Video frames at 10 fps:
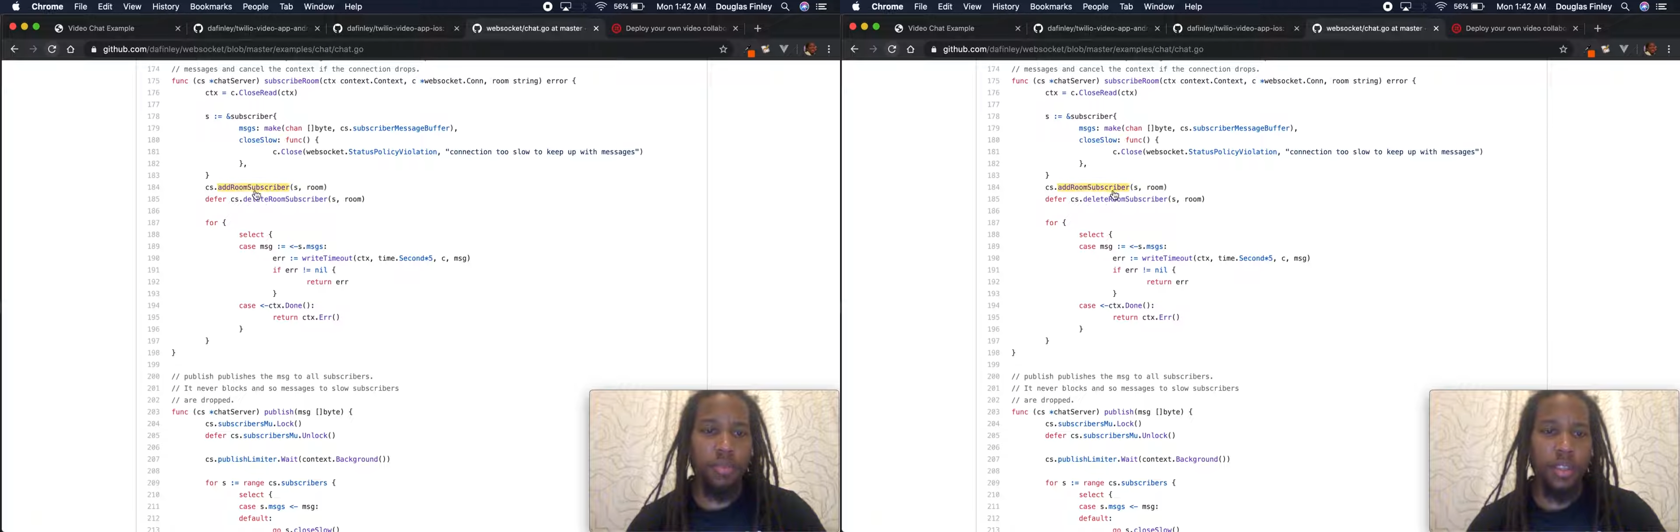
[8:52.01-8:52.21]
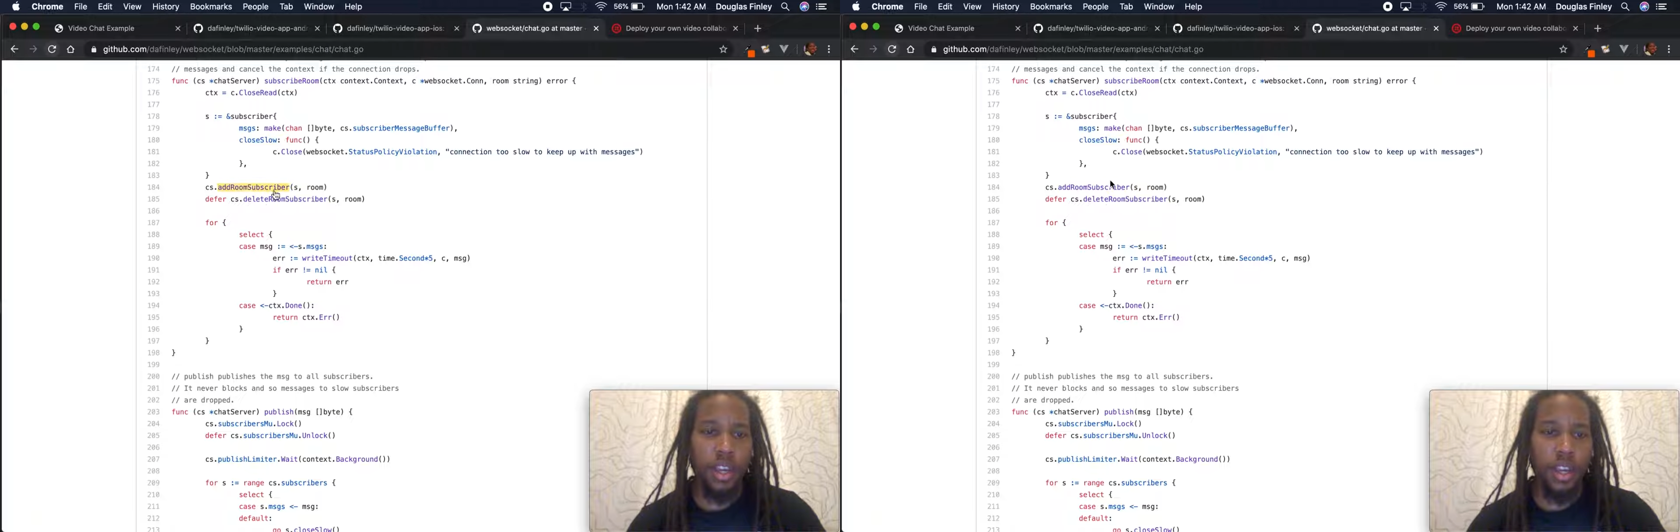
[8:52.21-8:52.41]

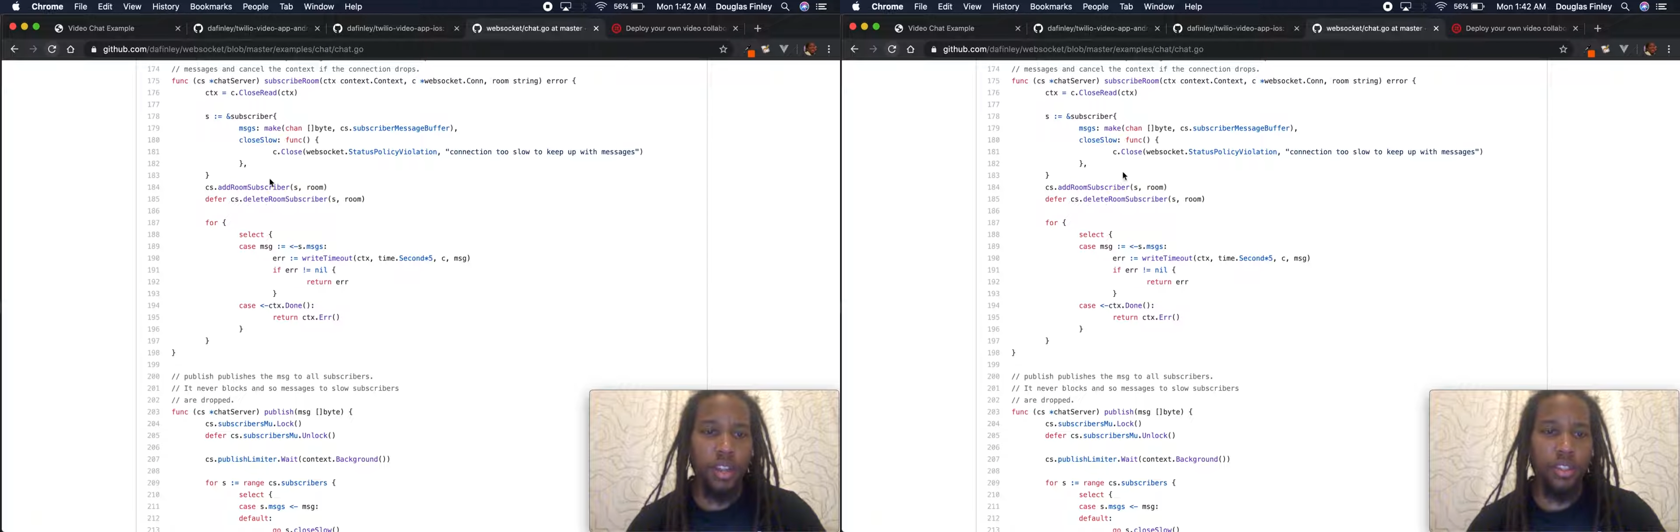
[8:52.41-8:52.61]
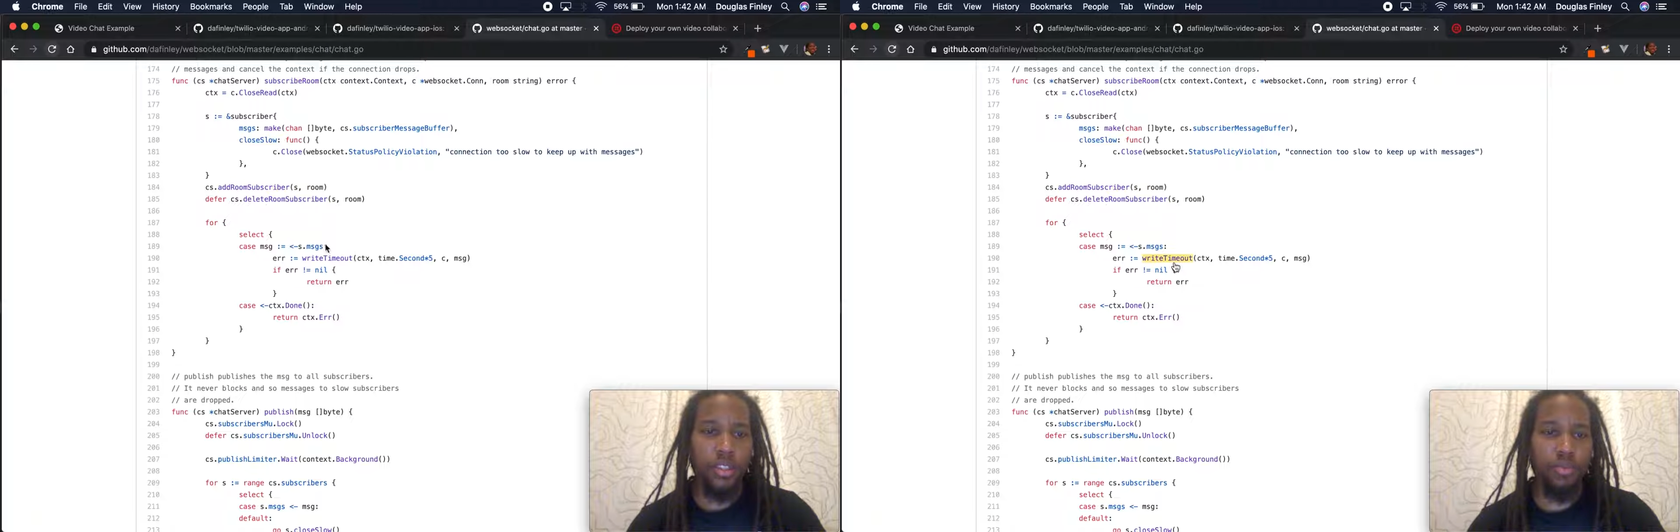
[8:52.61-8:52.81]
you get
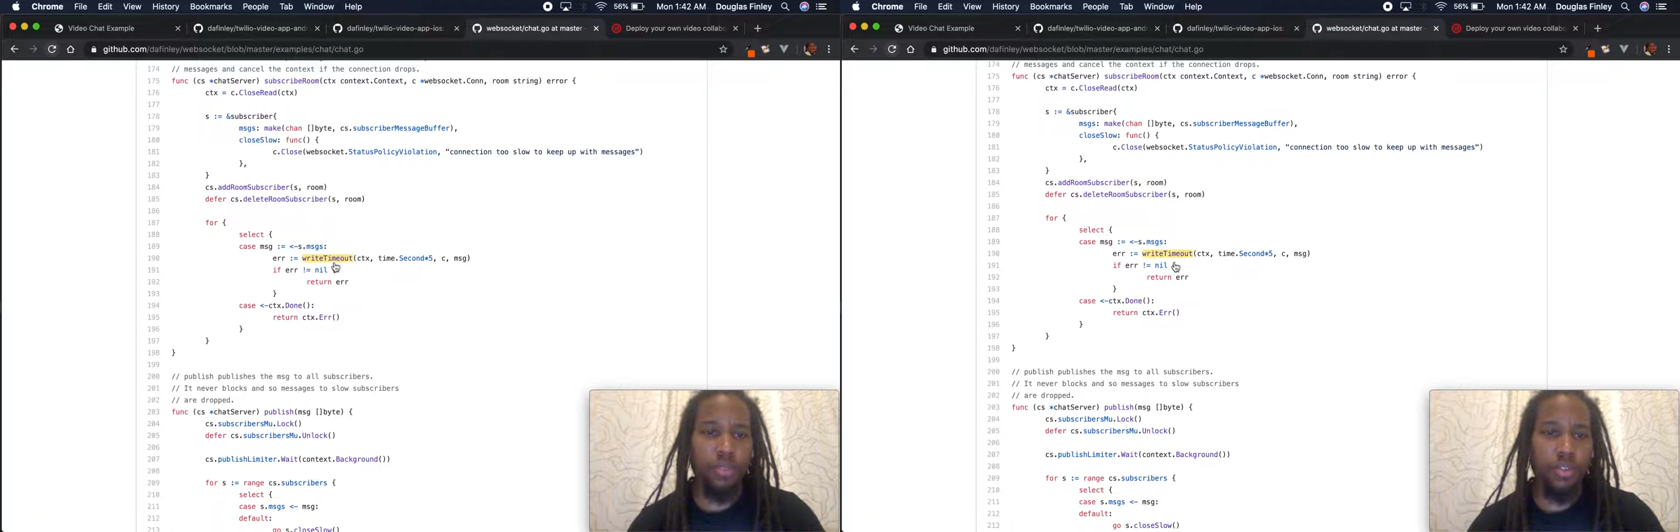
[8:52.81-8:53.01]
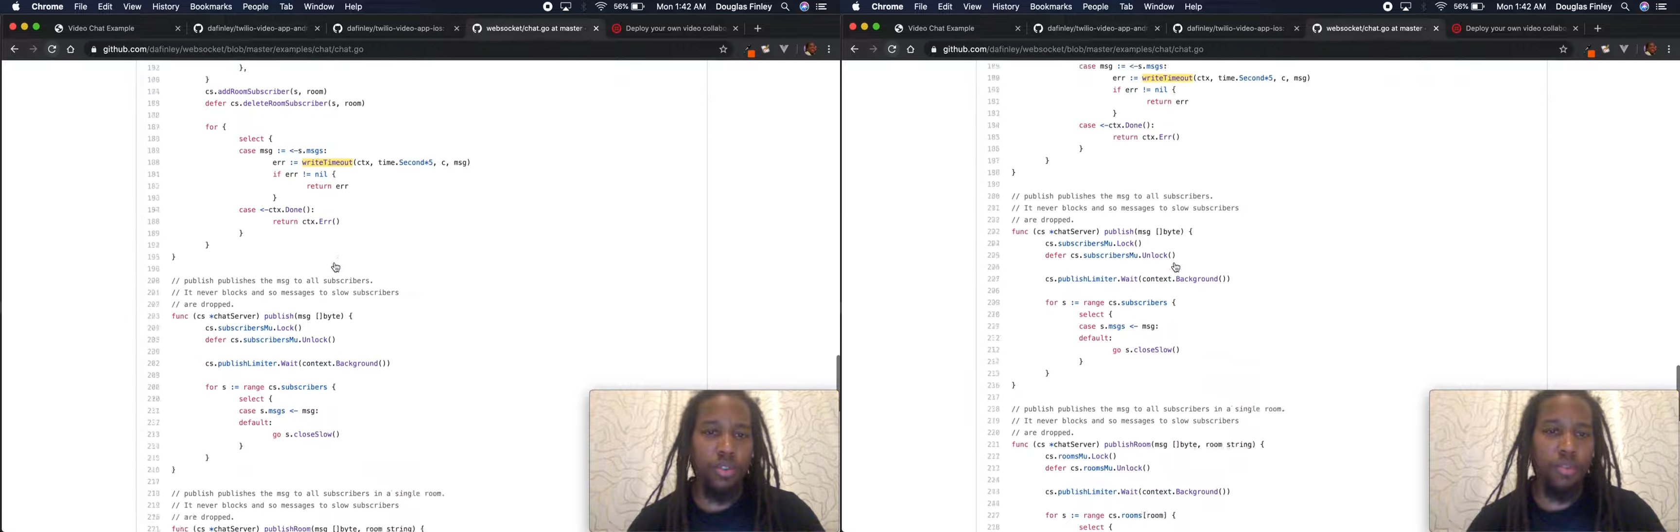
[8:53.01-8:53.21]
added to the
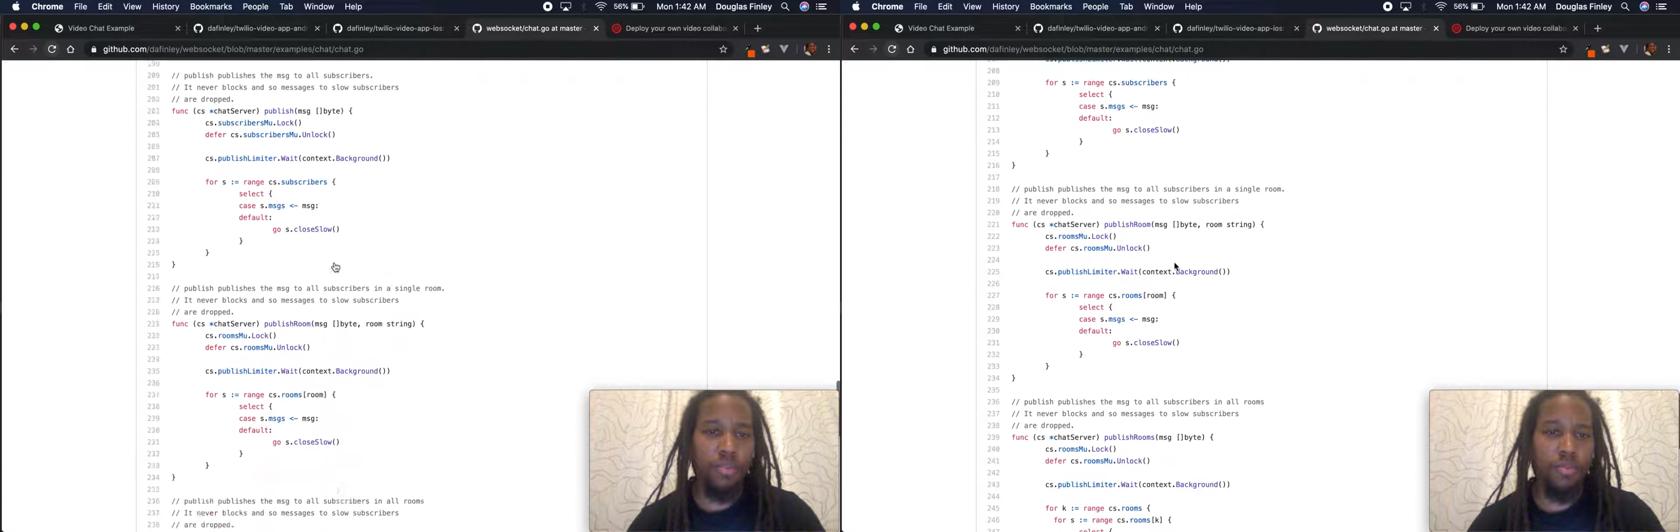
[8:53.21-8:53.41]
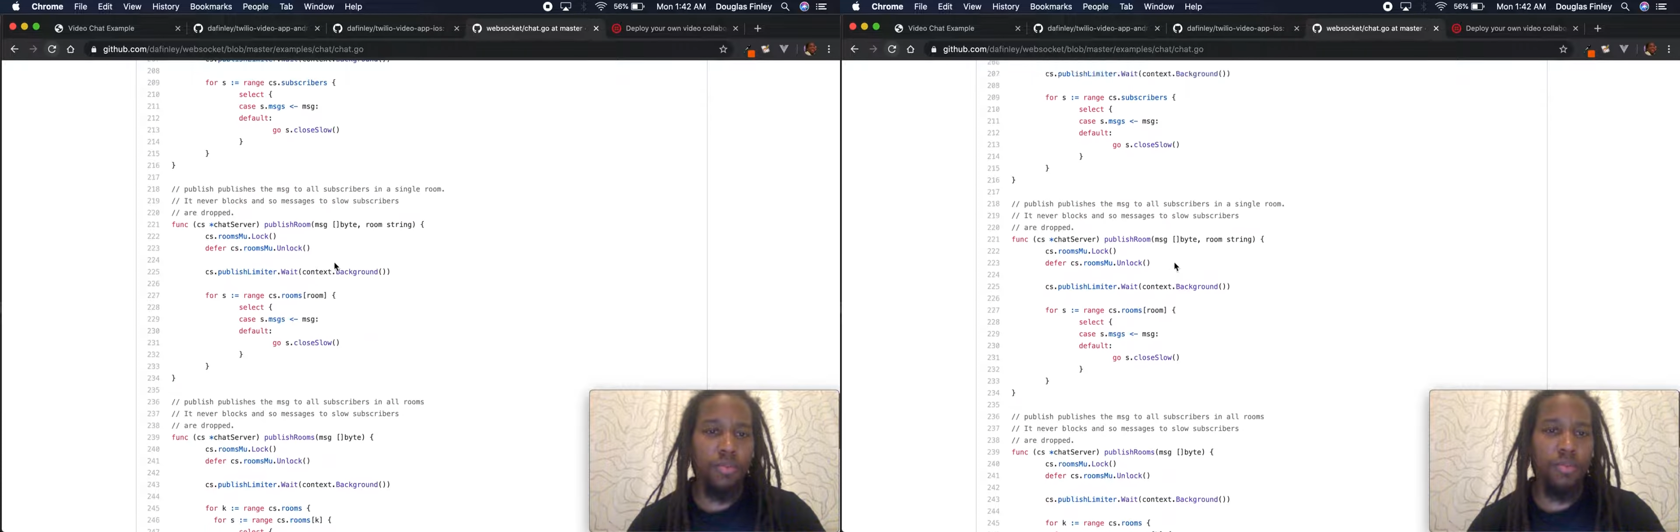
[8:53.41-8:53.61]

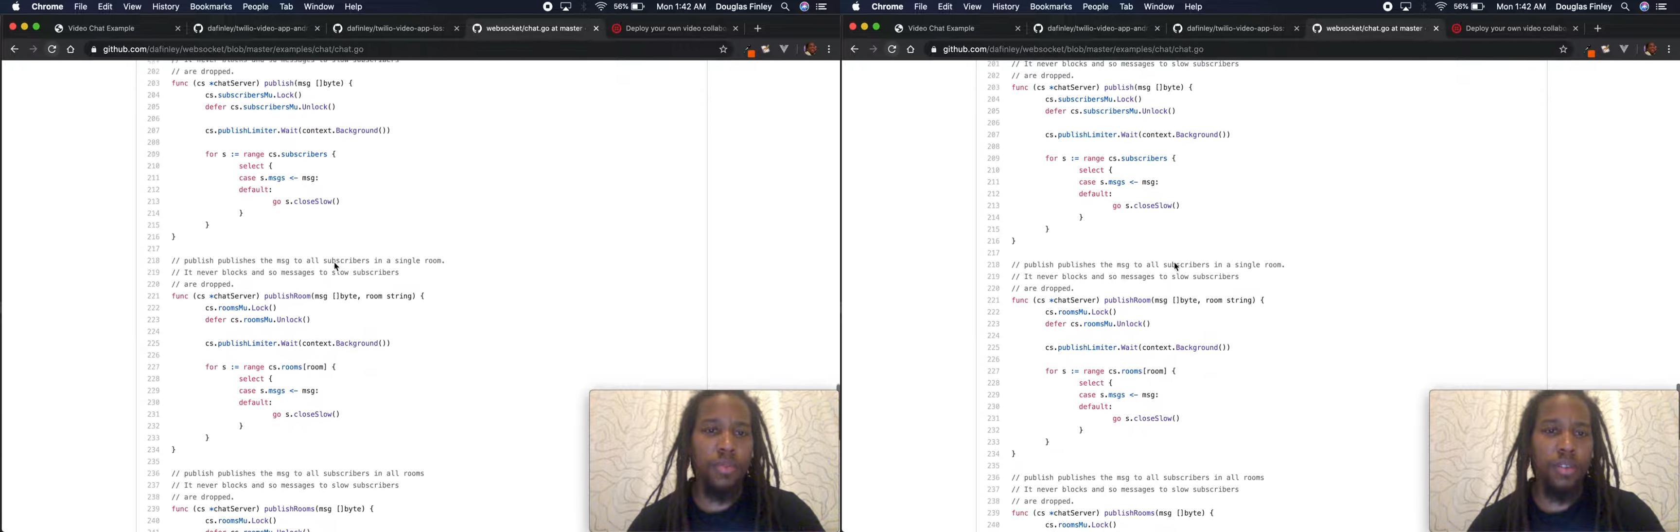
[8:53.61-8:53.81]
room,